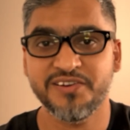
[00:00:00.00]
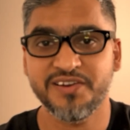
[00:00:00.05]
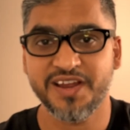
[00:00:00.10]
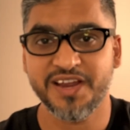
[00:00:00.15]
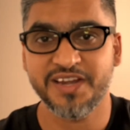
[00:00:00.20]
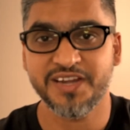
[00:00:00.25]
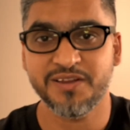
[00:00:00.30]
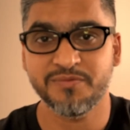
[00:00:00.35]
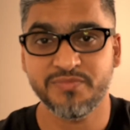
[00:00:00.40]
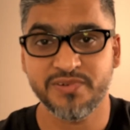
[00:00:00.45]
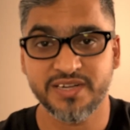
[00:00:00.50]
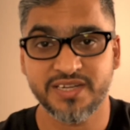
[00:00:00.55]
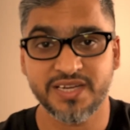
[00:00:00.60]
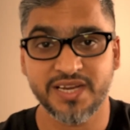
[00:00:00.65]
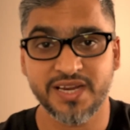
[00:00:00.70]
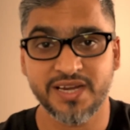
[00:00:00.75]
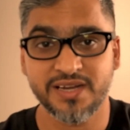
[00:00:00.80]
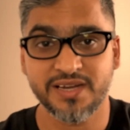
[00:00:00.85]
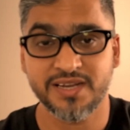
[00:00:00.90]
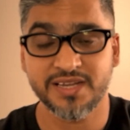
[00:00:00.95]
rainy
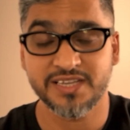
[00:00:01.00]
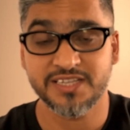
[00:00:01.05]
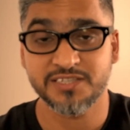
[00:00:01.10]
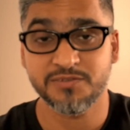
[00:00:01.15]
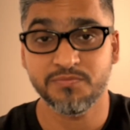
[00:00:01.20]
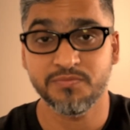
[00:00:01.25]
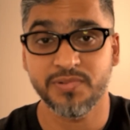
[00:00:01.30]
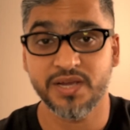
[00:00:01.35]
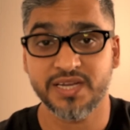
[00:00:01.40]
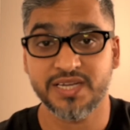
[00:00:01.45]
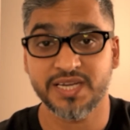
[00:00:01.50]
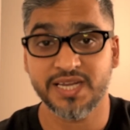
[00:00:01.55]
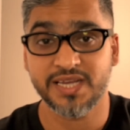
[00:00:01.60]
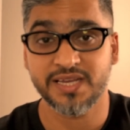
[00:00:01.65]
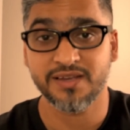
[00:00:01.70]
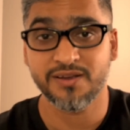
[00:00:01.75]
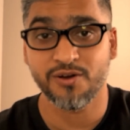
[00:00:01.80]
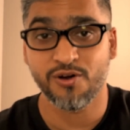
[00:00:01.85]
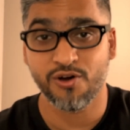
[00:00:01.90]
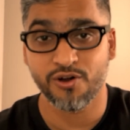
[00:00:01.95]
Britain is
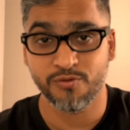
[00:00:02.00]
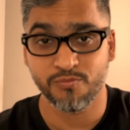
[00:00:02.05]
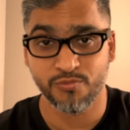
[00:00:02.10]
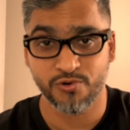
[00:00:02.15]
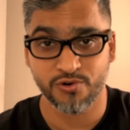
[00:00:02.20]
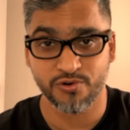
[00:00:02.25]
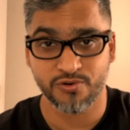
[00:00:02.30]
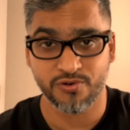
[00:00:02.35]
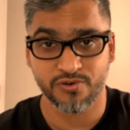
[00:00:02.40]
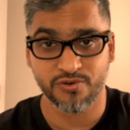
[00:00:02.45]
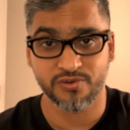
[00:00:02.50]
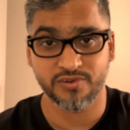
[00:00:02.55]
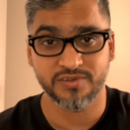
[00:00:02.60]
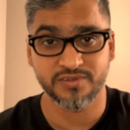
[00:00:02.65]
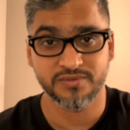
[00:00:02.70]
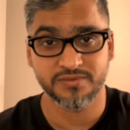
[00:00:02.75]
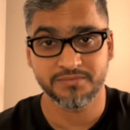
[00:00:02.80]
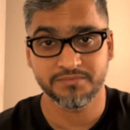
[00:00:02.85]
betting on Moroccan